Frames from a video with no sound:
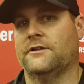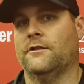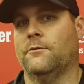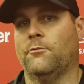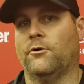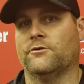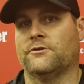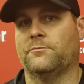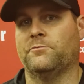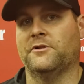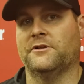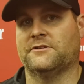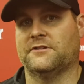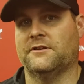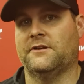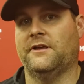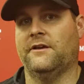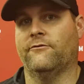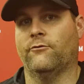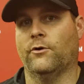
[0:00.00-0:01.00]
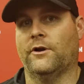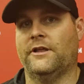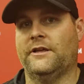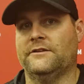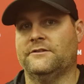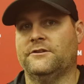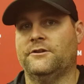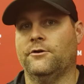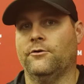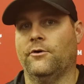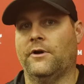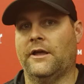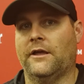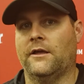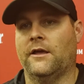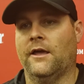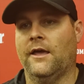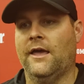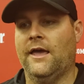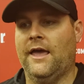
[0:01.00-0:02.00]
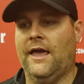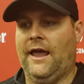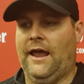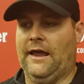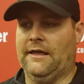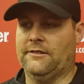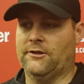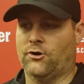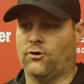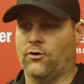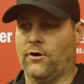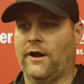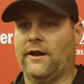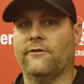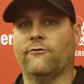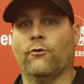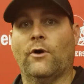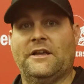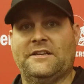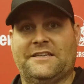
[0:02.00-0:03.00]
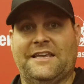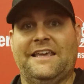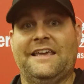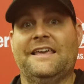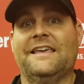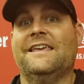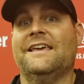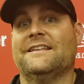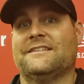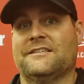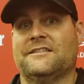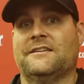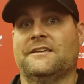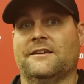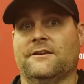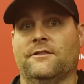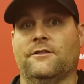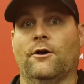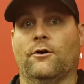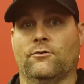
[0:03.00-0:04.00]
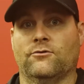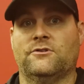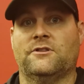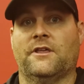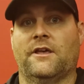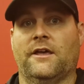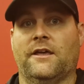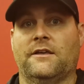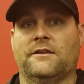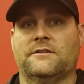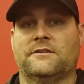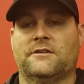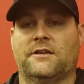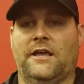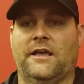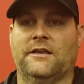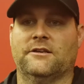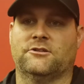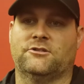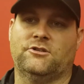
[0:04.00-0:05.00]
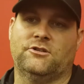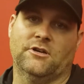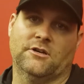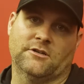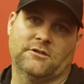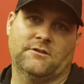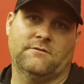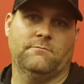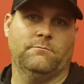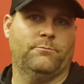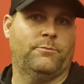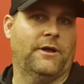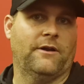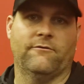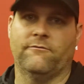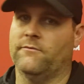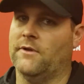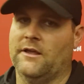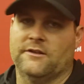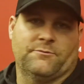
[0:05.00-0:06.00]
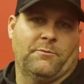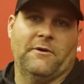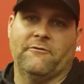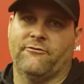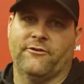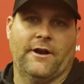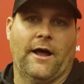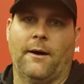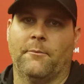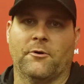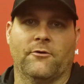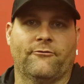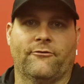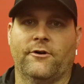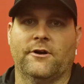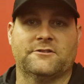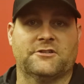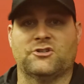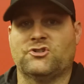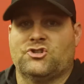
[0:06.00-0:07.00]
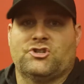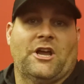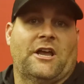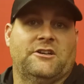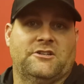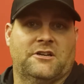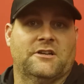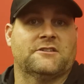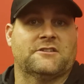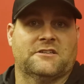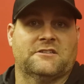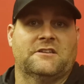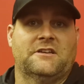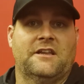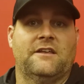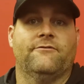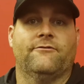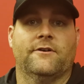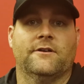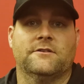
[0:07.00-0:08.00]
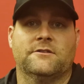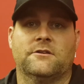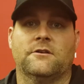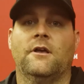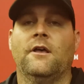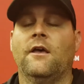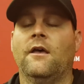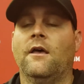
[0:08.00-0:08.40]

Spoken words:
and the multiplicity of what he's doing and the creative ways he gets to those things is just been, it's been phenomenal for us. It's changed us as a defense.